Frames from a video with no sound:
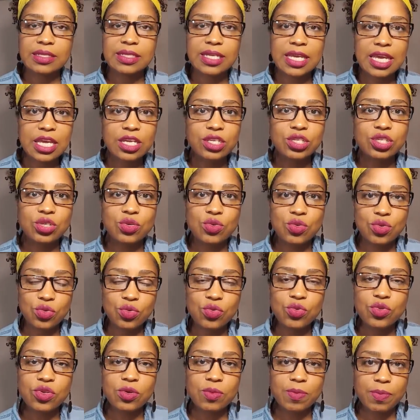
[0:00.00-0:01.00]
takes you
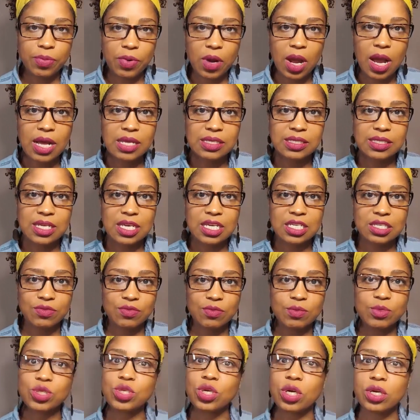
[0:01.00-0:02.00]
through the process
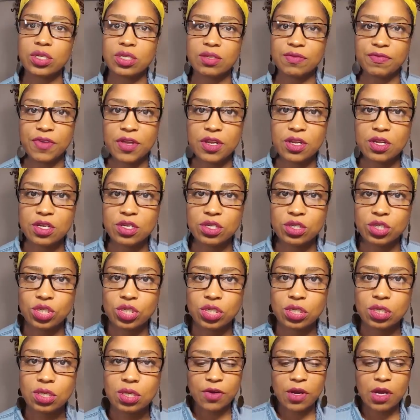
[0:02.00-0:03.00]
from start to
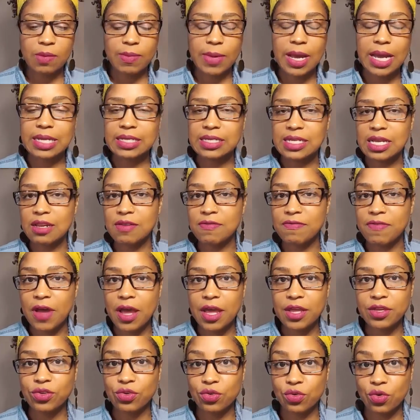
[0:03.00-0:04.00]
finish, from
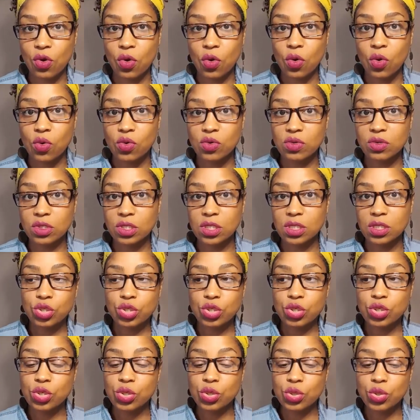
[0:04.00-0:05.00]
identifying your goals
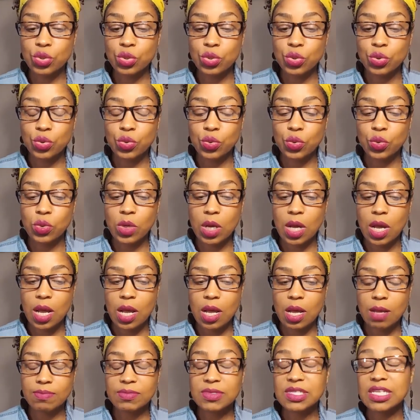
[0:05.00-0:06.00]
to
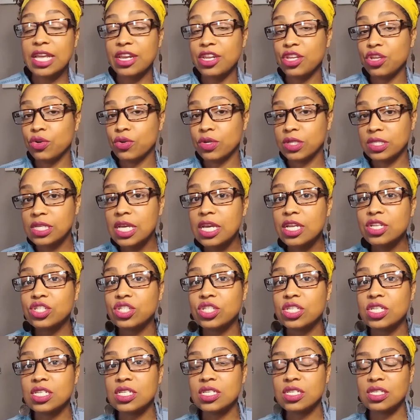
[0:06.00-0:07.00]
setting your
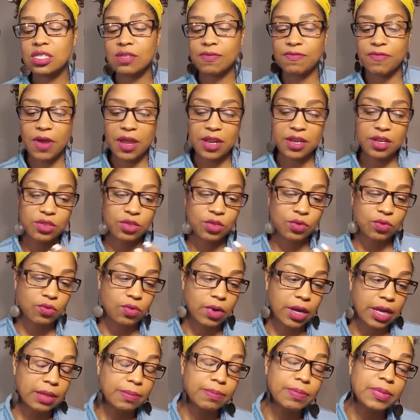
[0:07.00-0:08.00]
intentions, finding the
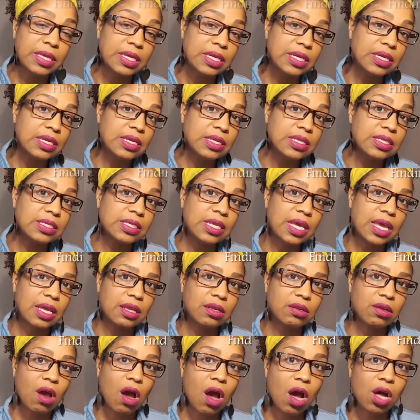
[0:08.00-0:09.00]
right beads
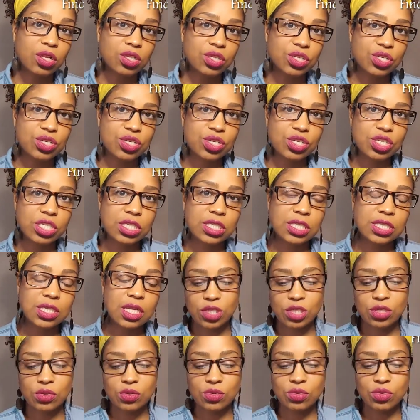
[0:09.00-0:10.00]
and colors
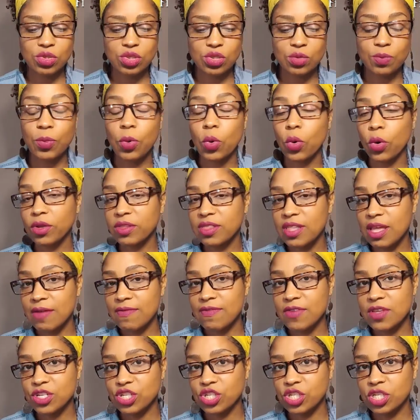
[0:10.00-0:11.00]
to support
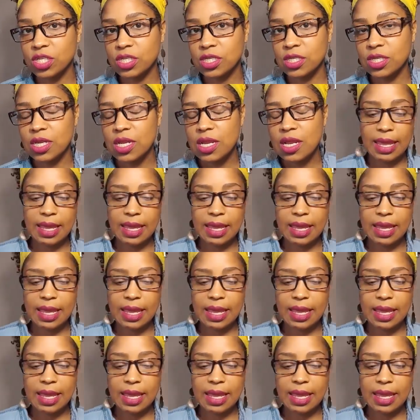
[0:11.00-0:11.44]
that vision,